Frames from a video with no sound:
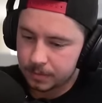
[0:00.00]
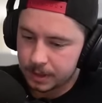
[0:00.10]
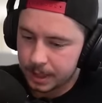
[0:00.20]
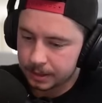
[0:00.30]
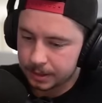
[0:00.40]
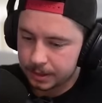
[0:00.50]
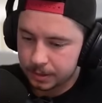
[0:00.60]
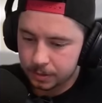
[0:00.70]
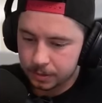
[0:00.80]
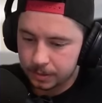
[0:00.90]
That looks
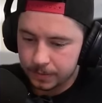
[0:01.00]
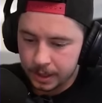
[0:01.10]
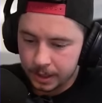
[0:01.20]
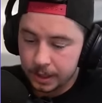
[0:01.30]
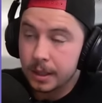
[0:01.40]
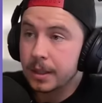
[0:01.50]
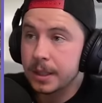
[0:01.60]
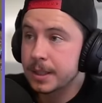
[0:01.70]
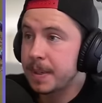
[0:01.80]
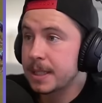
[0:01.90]
cool.
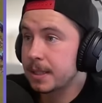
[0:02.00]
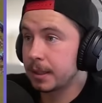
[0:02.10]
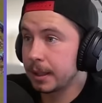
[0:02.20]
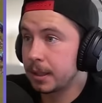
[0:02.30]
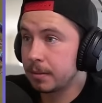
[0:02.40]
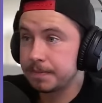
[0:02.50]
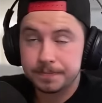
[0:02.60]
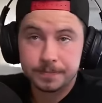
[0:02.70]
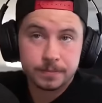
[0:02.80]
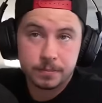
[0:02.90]
His base is deleted.
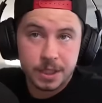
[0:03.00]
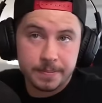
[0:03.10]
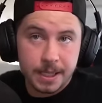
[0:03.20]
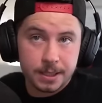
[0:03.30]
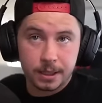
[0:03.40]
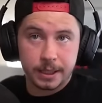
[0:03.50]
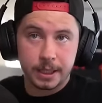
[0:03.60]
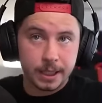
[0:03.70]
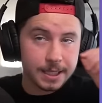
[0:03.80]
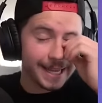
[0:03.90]
This base is
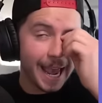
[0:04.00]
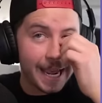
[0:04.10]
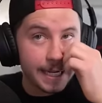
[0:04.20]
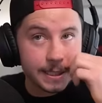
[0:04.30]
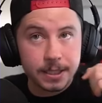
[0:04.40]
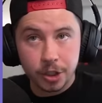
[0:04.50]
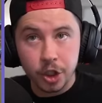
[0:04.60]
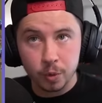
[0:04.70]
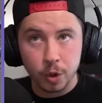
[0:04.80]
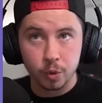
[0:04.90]
deleted, guys. Haste
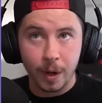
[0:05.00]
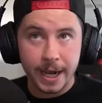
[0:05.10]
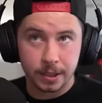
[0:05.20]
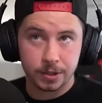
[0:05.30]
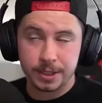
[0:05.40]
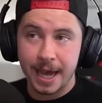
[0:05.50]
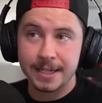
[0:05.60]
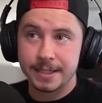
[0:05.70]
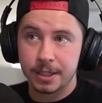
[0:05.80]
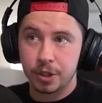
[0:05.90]
your root riders. That
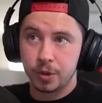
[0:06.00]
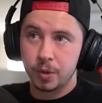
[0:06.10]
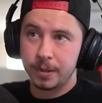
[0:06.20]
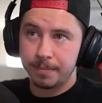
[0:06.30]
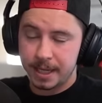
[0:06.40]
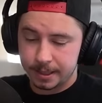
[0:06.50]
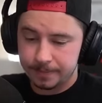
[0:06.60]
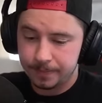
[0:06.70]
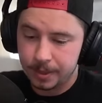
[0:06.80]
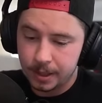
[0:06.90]
is the new meta.
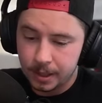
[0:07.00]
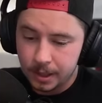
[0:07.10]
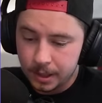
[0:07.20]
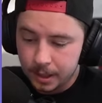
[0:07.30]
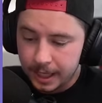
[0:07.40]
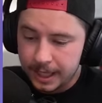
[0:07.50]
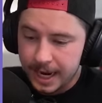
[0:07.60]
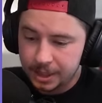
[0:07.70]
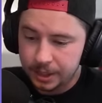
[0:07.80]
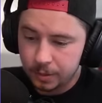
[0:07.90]
It
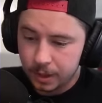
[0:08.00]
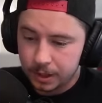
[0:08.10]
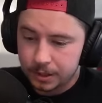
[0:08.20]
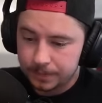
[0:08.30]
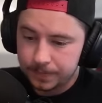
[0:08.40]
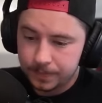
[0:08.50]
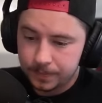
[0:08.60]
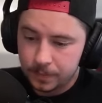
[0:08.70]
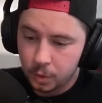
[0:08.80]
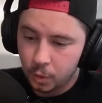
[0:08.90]
actually worked.
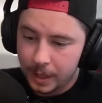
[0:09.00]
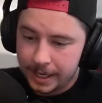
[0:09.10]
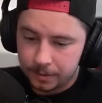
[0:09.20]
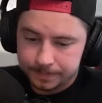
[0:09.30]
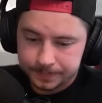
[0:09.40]
Wow.